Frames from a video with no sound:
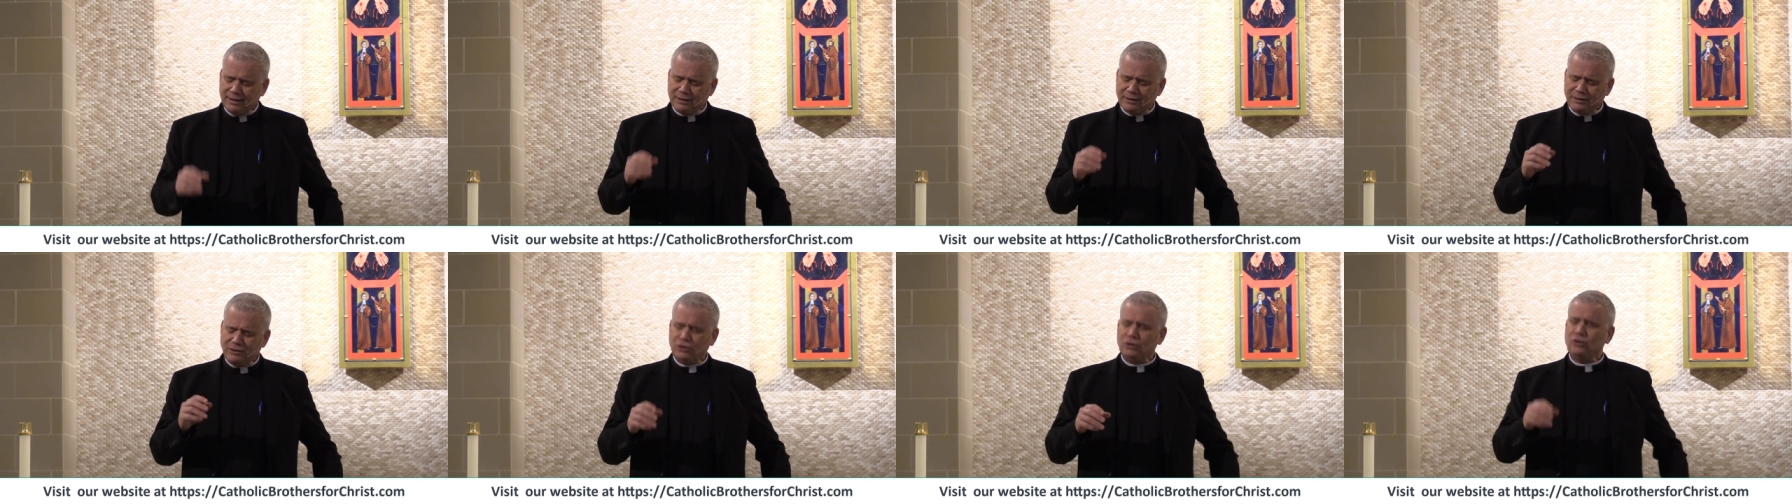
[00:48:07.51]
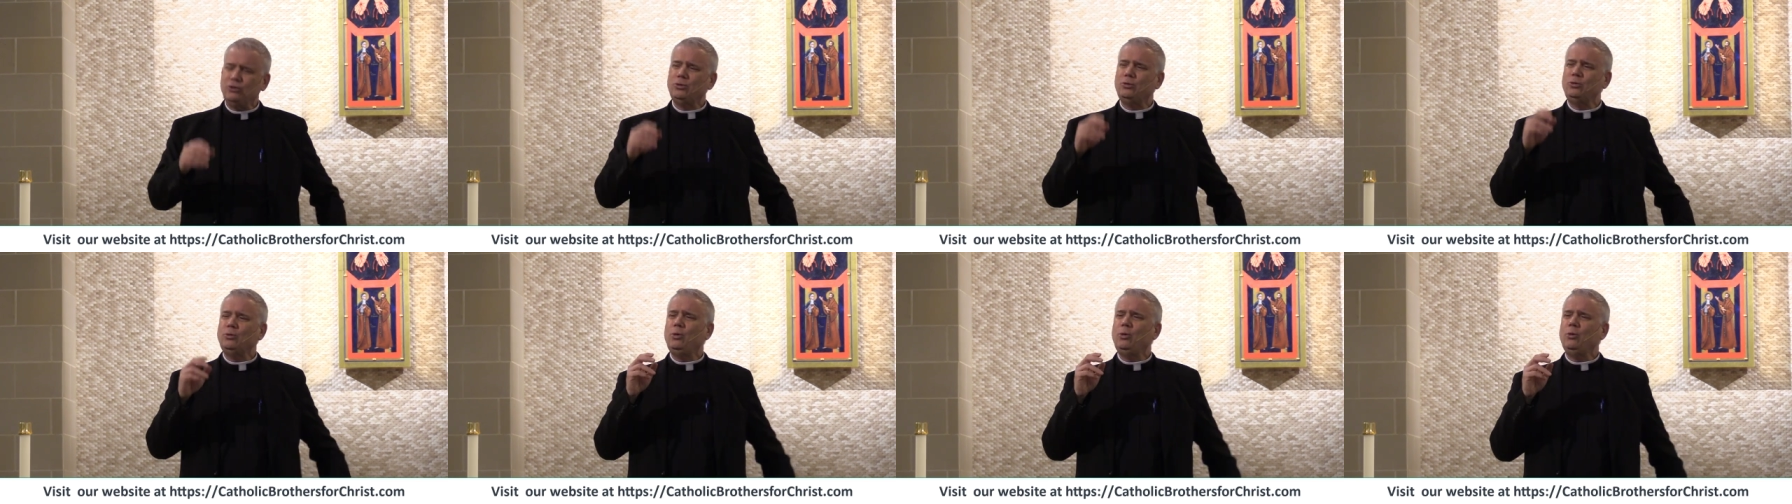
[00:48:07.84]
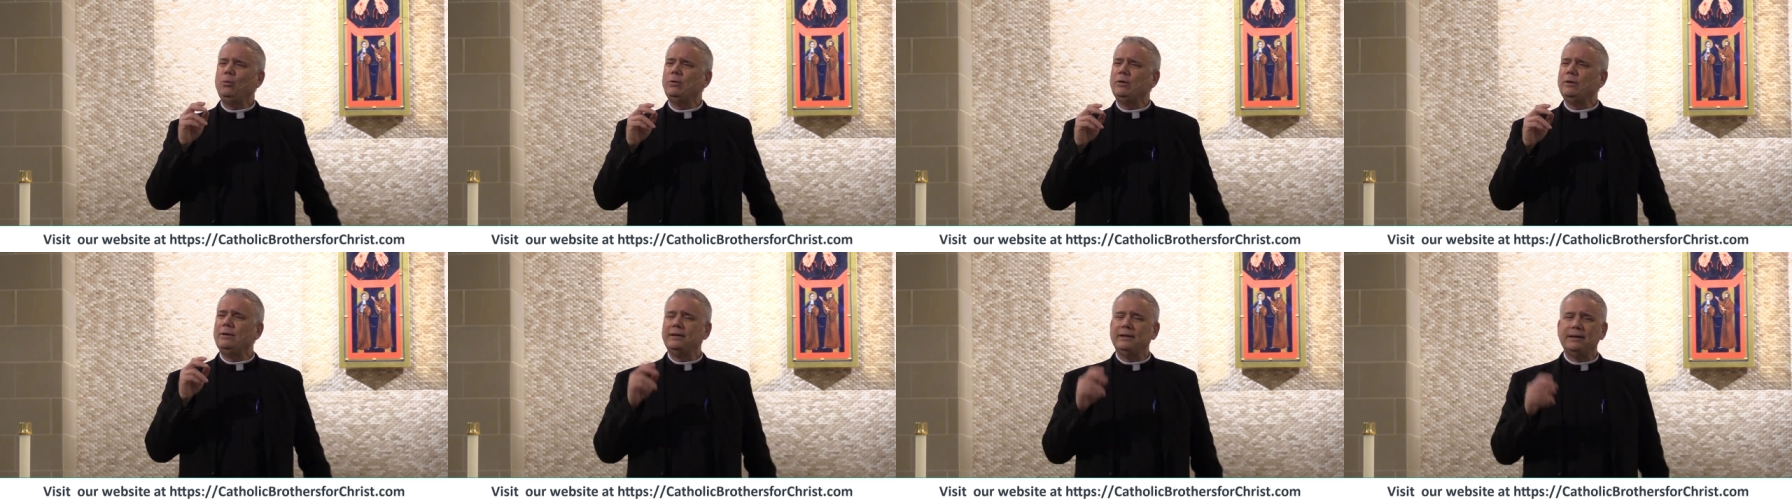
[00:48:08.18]
you
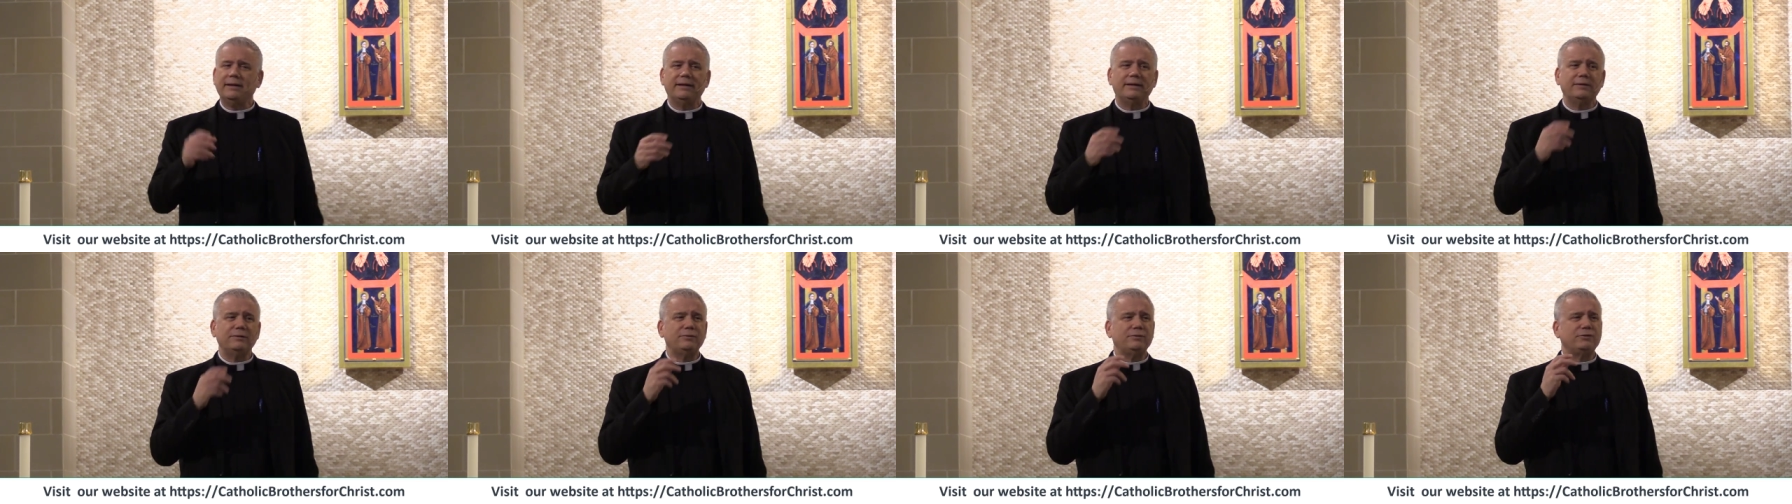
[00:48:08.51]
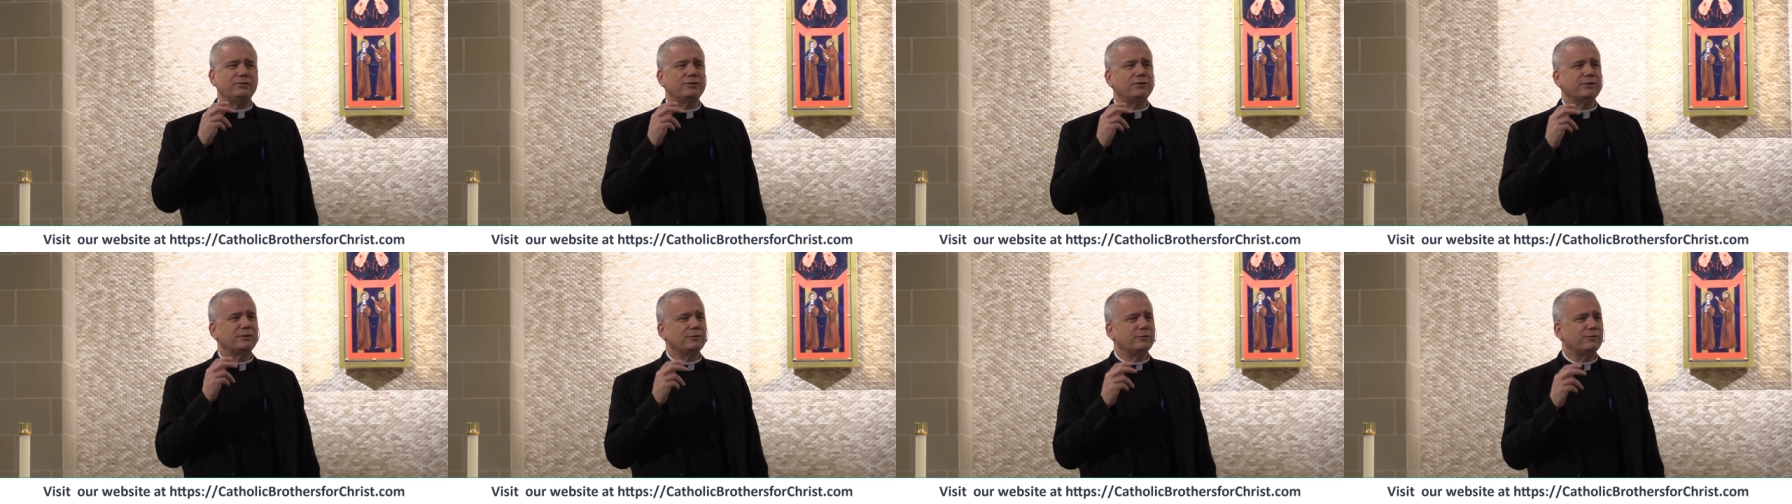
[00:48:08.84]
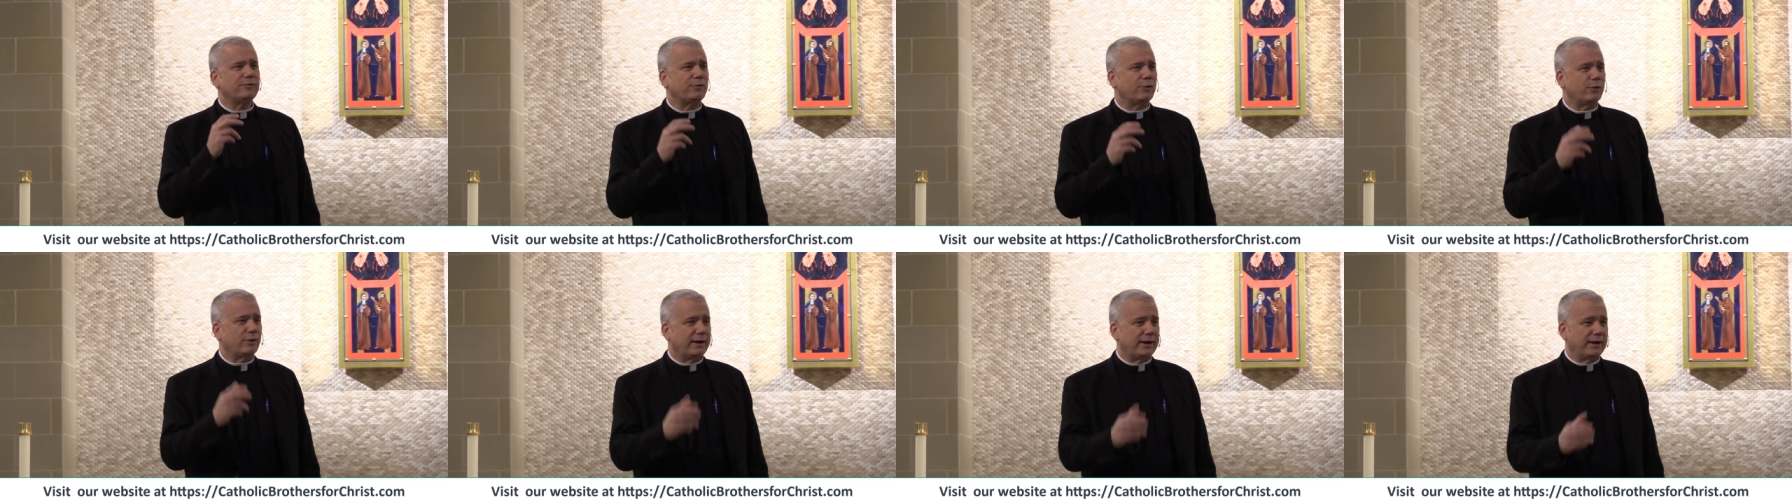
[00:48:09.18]
will live
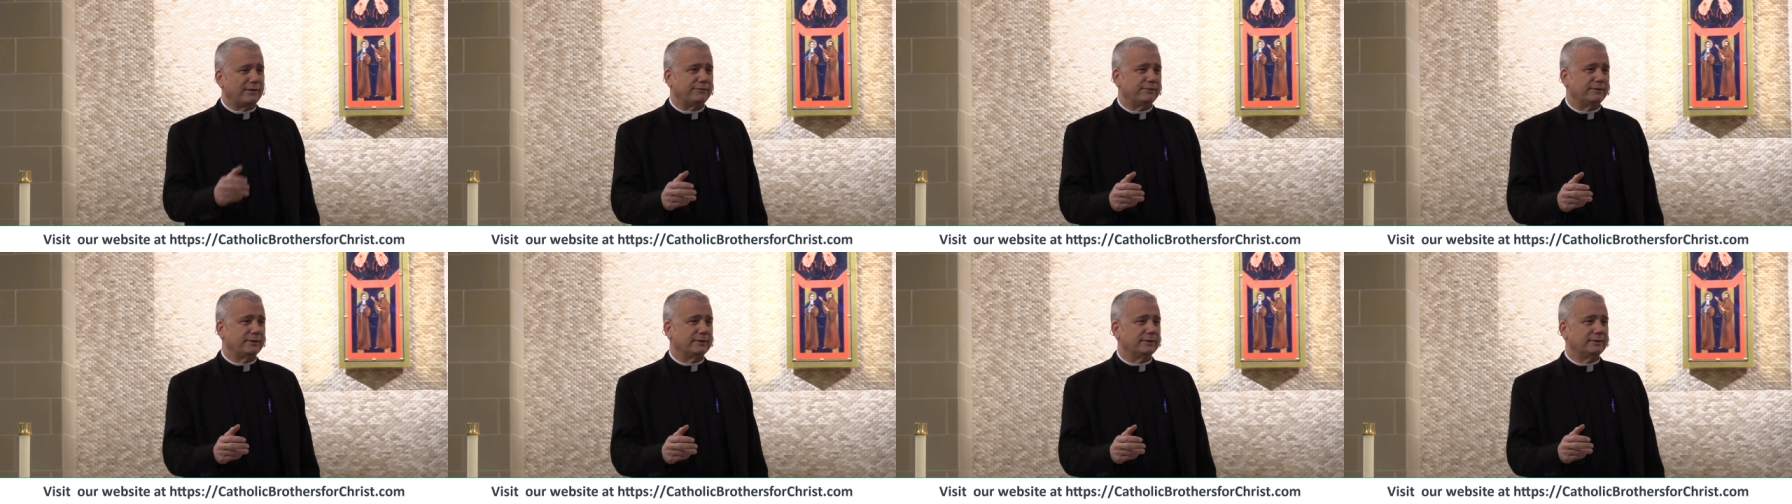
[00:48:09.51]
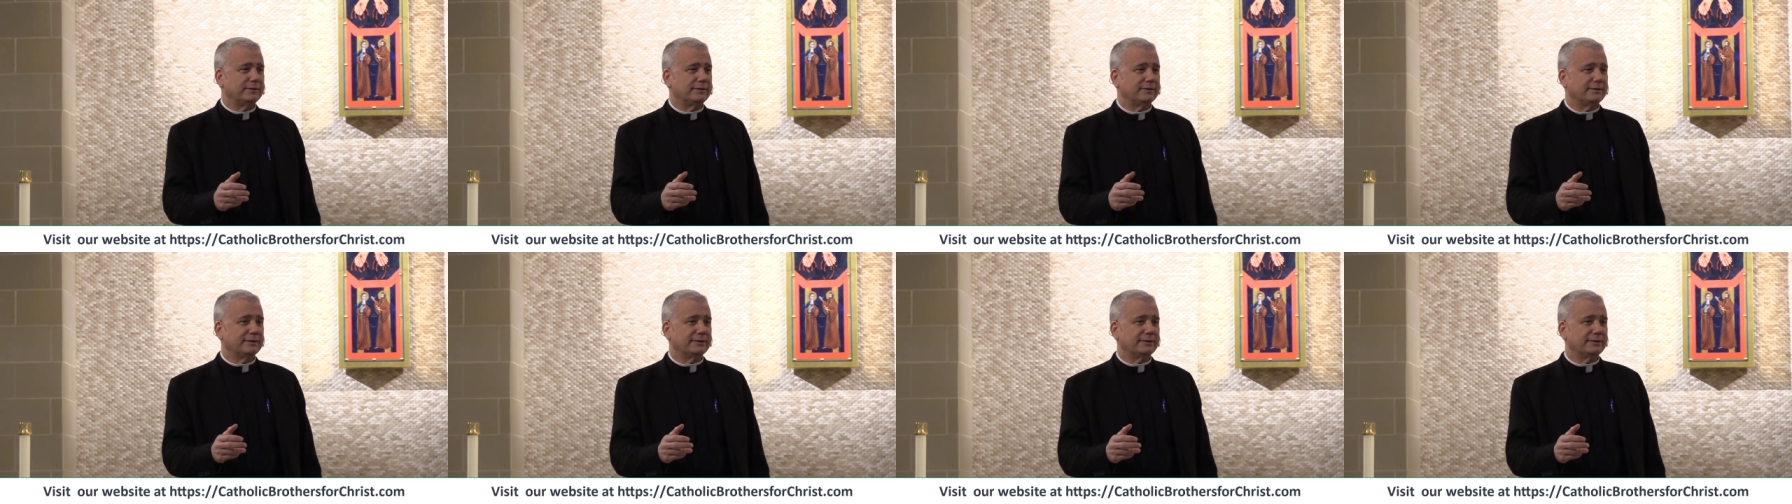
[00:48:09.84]
forever.